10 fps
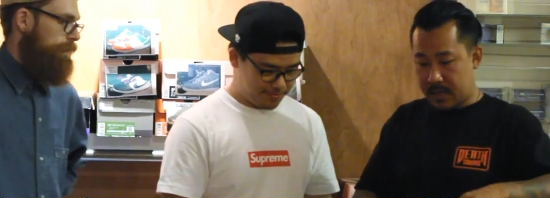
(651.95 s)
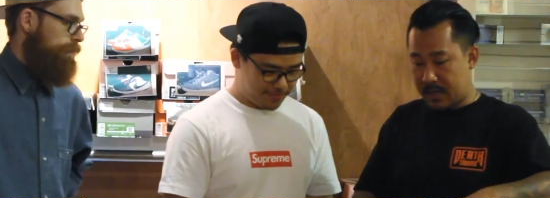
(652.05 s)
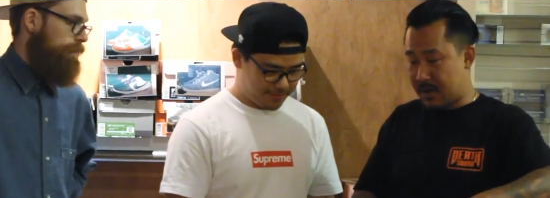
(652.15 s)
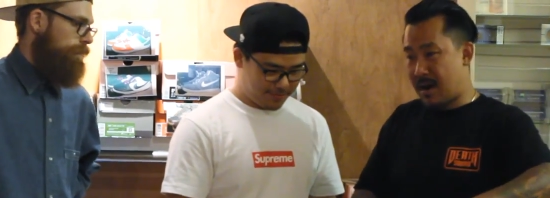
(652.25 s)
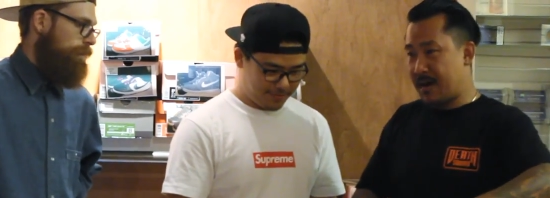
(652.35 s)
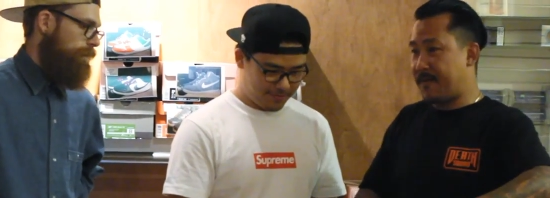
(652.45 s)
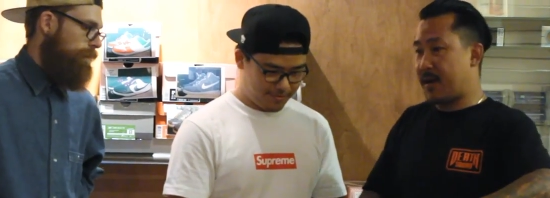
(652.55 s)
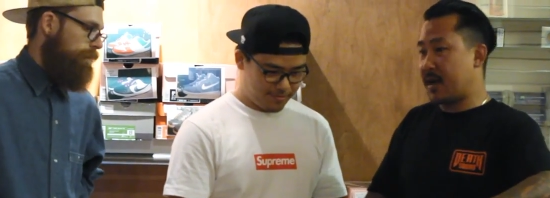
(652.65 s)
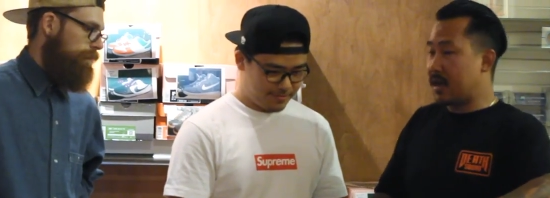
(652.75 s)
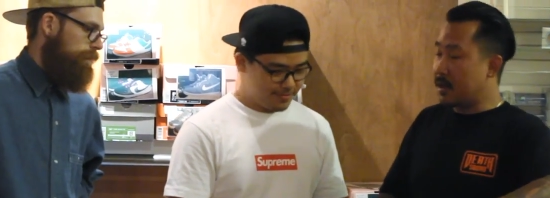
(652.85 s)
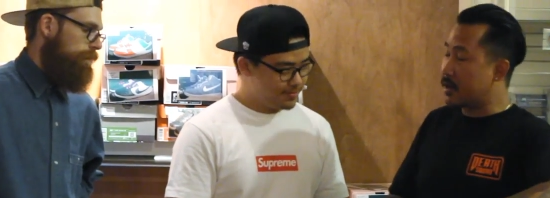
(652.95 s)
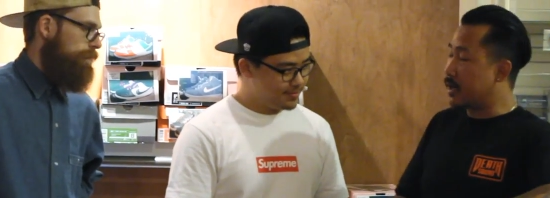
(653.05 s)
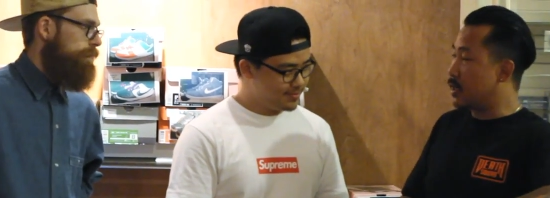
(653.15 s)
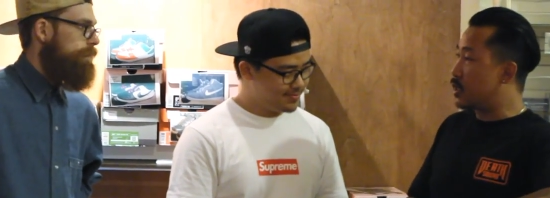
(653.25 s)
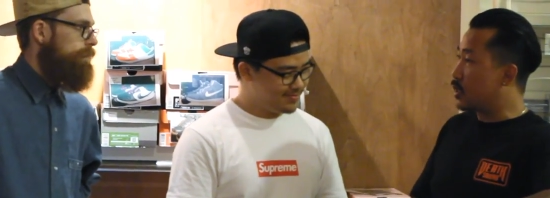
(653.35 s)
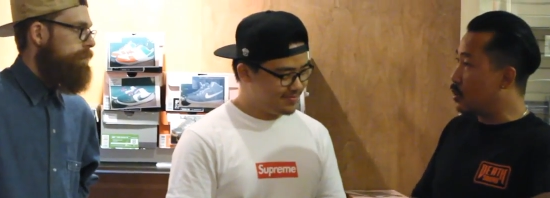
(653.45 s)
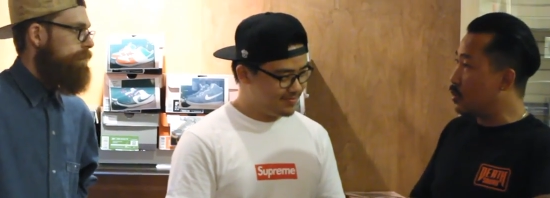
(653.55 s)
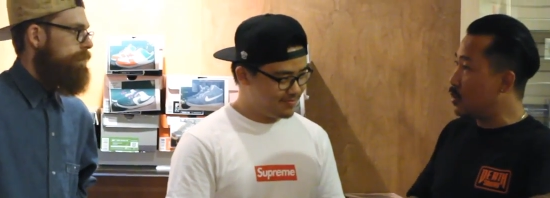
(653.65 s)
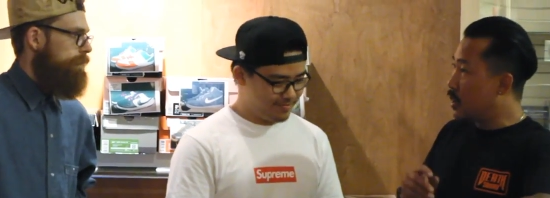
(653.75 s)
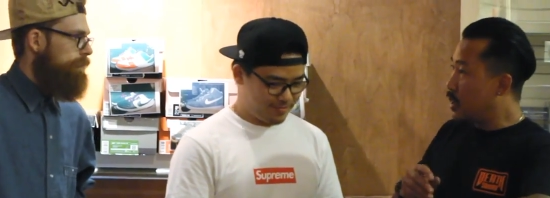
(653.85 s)
Speaker 1: It's not a very good looking
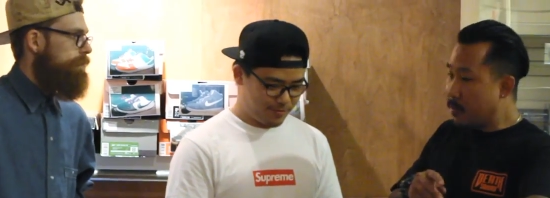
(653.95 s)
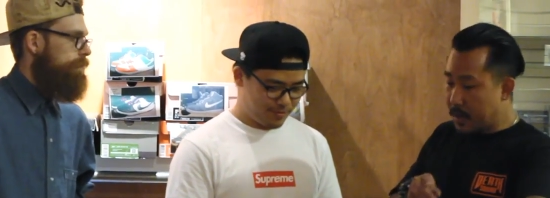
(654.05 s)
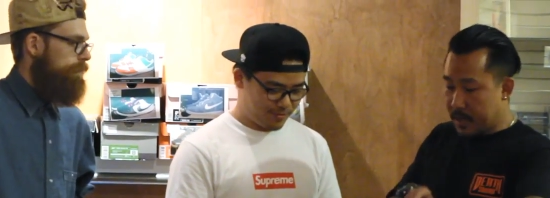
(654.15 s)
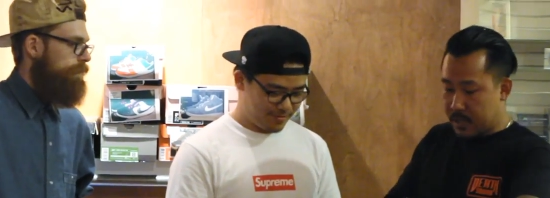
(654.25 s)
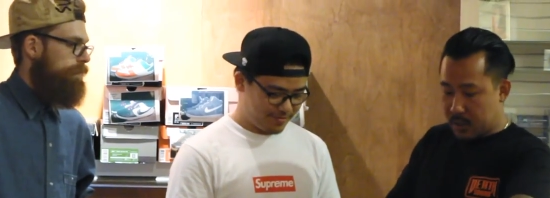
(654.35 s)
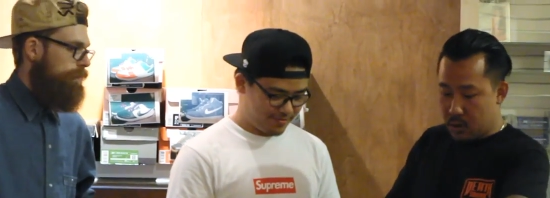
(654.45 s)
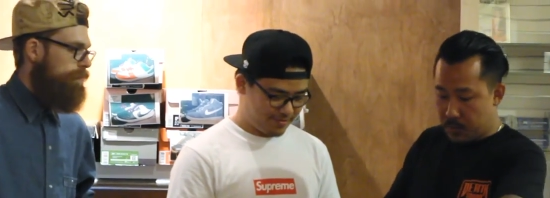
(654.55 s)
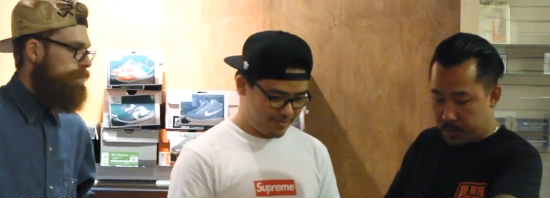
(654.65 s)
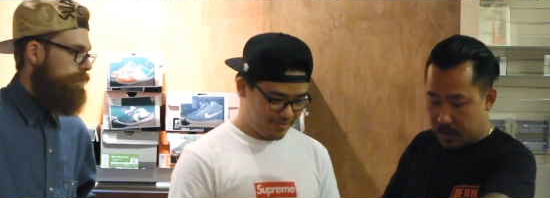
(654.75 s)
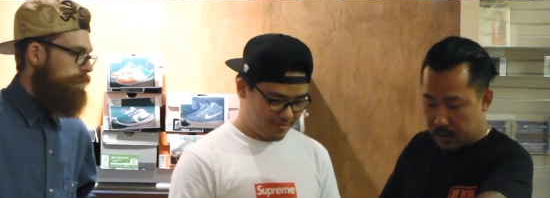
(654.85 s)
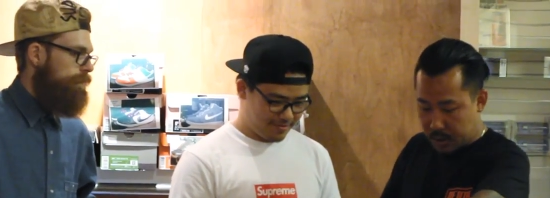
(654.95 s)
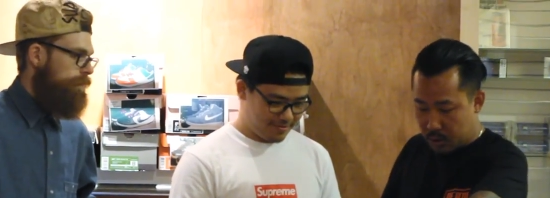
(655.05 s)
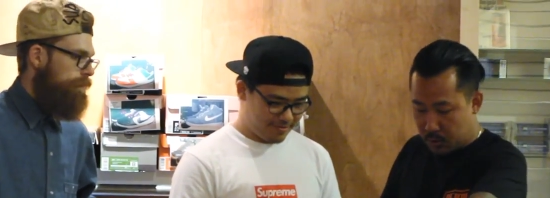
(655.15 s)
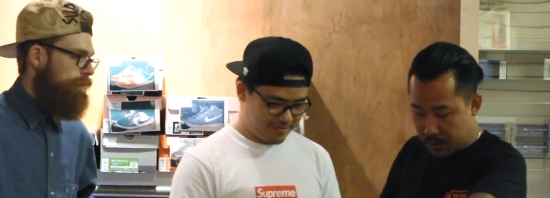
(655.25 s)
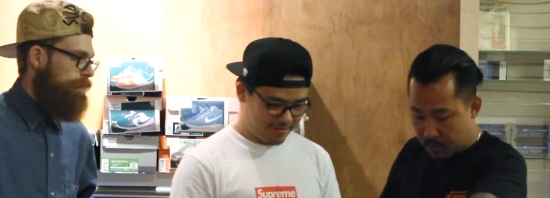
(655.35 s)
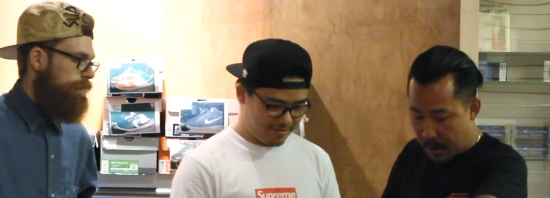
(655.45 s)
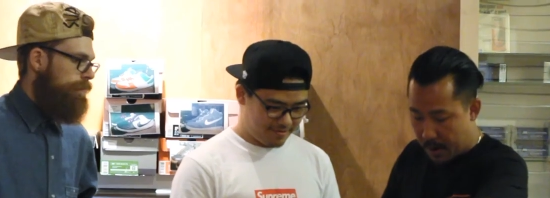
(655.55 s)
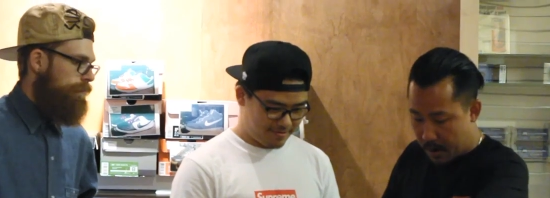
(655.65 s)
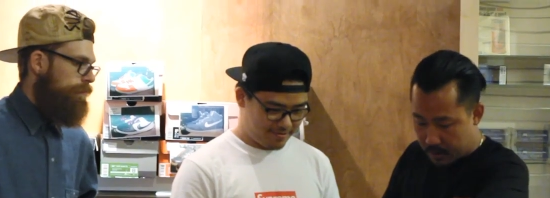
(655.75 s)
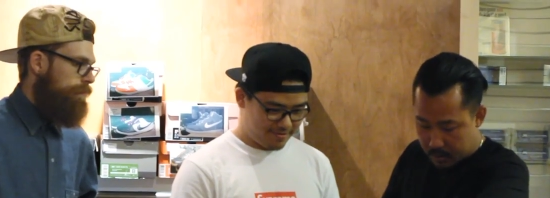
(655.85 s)
shoe, but it's super, super
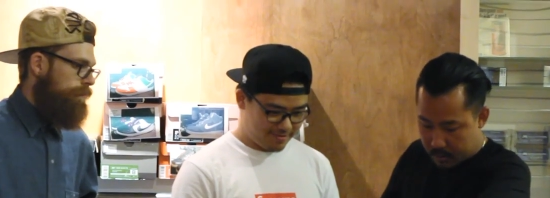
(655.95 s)
rare.